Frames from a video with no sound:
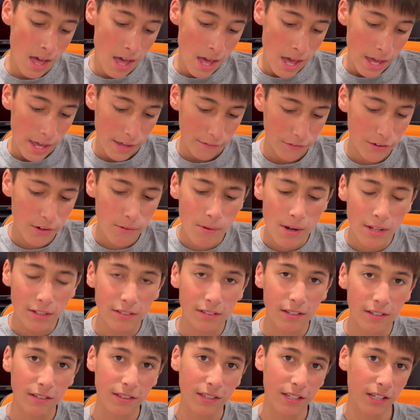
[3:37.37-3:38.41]
if you want
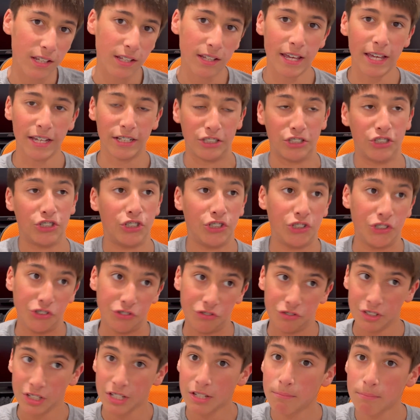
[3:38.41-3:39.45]
something
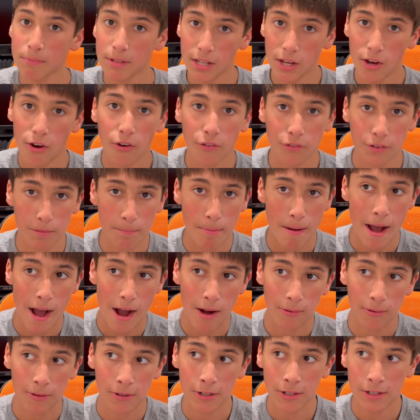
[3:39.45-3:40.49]
extremely
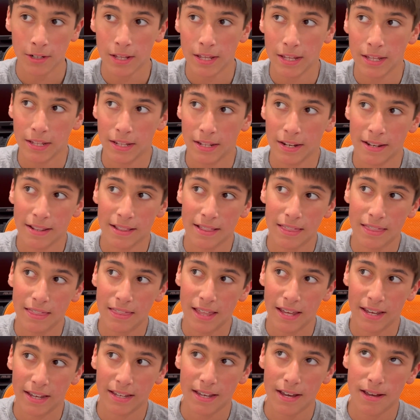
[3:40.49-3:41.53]
overpowered and
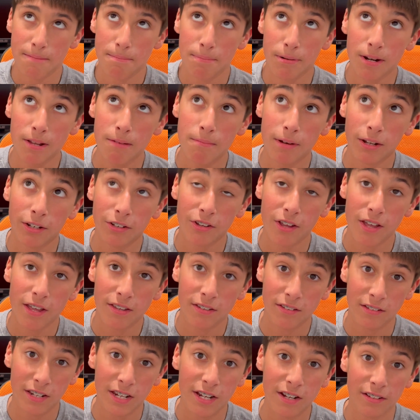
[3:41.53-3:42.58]
like pretty much
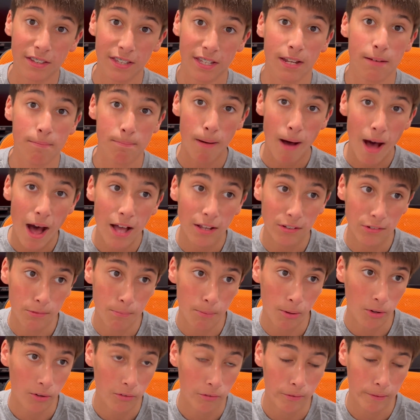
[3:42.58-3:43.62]
is near the
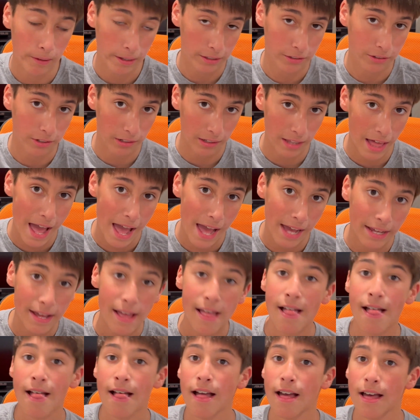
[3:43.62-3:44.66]
impossible for it to lag,
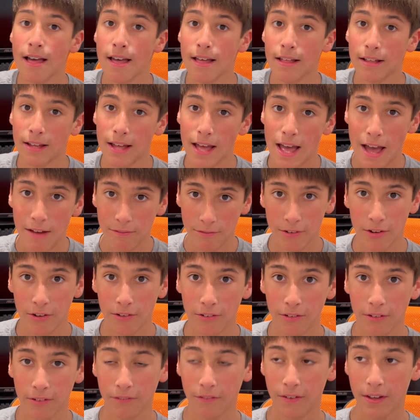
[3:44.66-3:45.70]
have
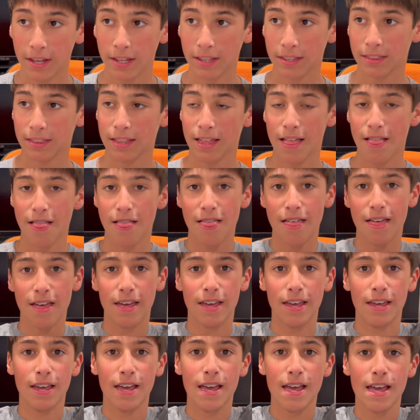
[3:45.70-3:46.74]
no faith
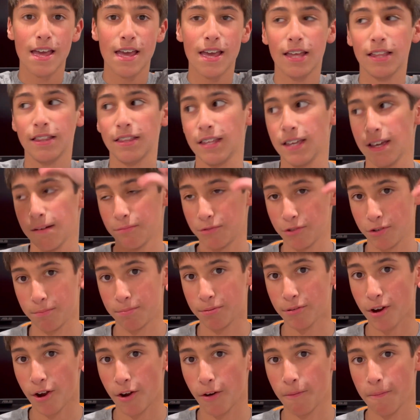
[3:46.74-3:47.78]
in the M2
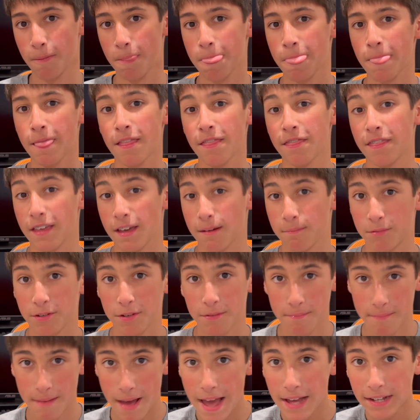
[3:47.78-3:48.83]
Pro. The M2
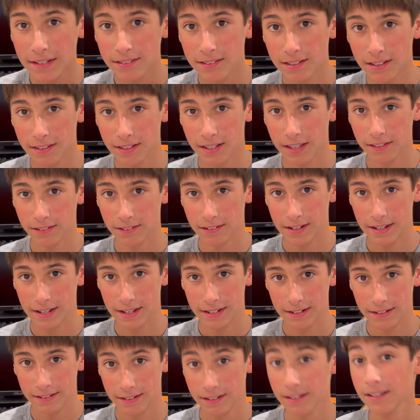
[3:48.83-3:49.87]
Max, on the other
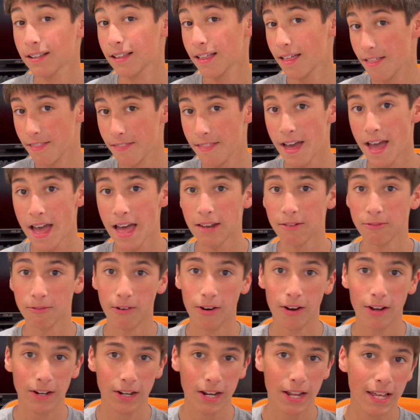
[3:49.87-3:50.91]
hand, that
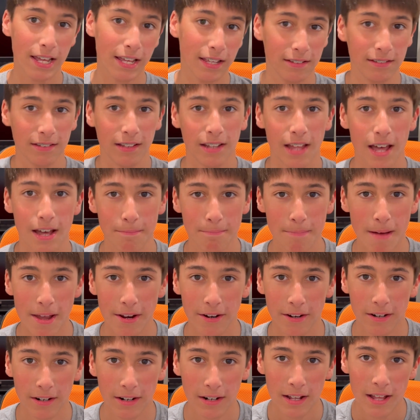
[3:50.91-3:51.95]
one is a lot
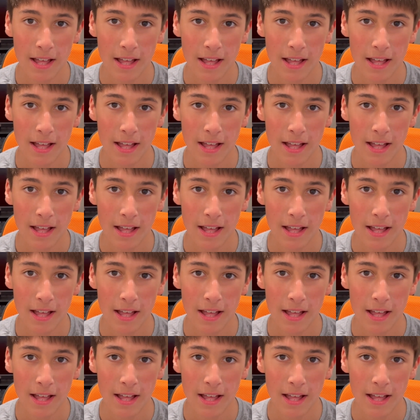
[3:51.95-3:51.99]
better